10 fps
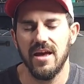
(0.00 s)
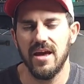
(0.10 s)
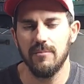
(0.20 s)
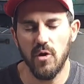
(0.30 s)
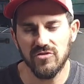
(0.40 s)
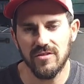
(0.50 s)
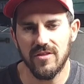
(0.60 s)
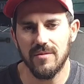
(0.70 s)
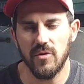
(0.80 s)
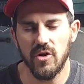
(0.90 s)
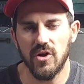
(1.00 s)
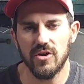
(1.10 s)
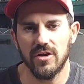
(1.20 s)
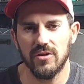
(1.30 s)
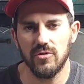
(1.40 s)
and most of them
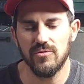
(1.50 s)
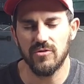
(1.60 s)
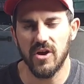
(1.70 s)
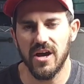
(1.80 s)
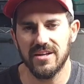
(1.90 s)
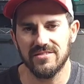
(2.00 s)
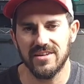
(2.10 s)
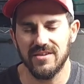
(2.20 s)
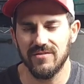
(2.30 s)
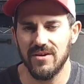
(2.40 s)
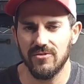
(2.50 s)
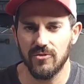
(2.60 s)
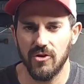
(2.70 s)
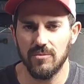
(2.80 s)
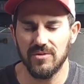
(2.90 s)
are new varieties that I've never
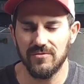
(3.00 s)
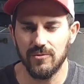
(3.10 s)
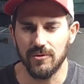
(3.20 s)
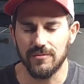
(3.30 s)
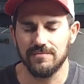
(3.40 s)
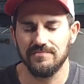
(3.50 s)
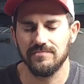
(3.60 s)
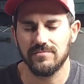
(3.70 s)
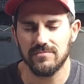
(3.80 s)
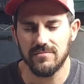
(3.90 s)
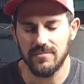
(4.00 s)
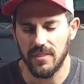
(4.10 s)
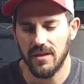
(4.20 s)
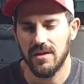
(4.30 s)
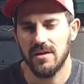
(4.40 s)
grown before.
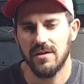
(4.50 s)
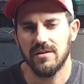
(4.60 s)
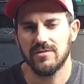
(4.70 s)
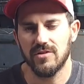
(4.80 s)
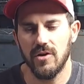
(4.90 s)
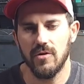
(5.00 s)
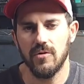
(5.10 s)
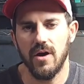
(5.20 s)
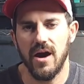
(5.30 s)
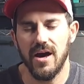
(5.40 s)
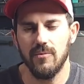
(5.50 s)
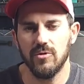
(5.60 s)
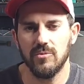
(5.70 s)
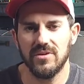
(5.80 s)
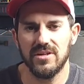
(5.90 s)
So I
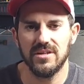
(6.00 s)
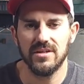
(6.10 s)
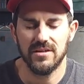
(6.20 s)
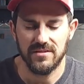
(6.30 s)
will be